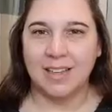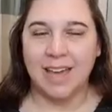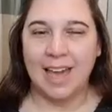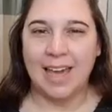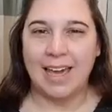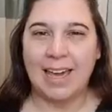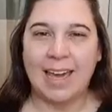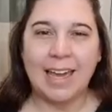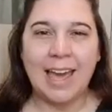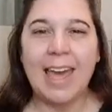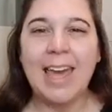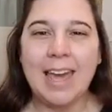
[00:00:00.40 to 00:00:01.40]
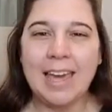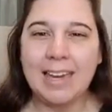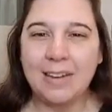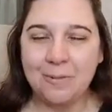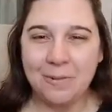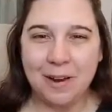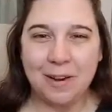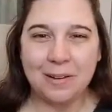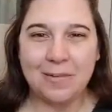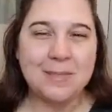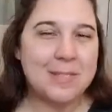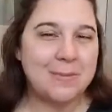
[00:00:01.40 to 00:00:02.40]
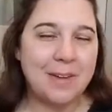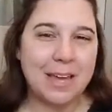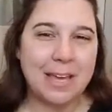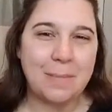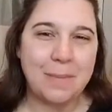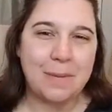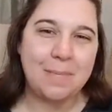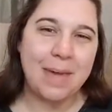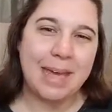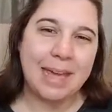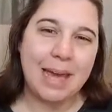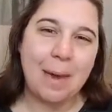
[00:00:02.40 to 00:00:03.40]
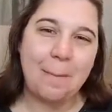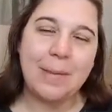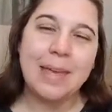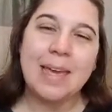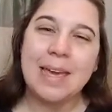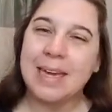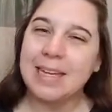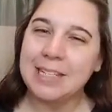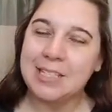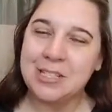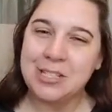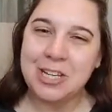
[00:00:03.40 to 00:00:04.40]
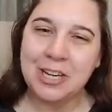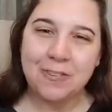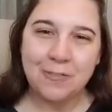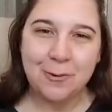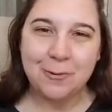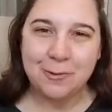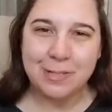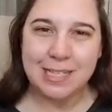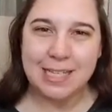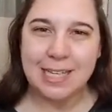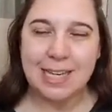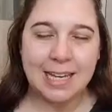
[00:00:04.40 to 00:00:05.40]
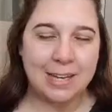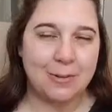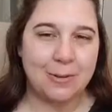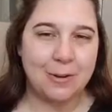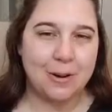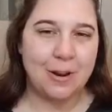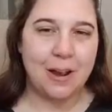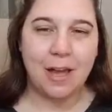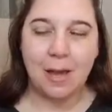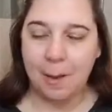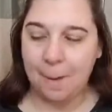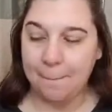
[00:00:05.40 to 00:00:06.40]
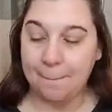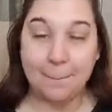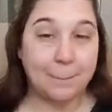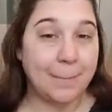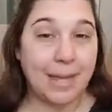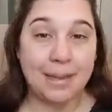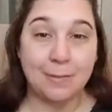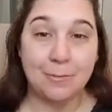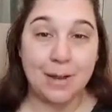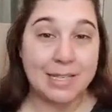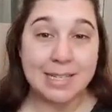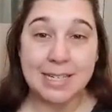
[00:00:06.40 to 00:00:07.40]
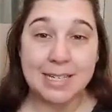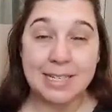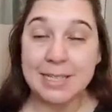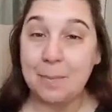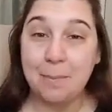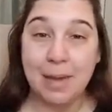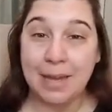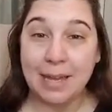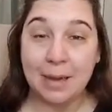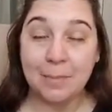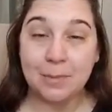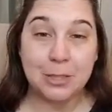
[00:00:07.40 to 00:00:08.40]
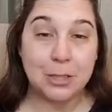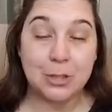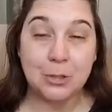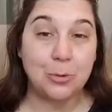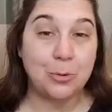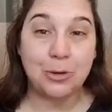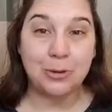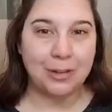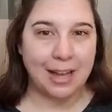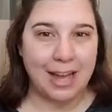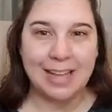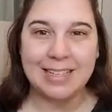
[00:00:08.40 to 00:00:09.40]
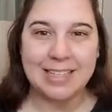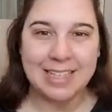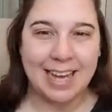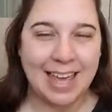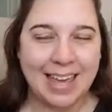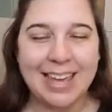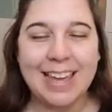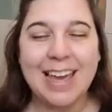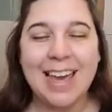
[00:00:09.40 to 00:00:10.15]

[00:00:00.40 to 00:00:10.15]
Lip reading: Hey, hey, hey, welcome to Wake Up and Makeup. It is Jennifer Woolsey, your resident makeup tutorial guide today,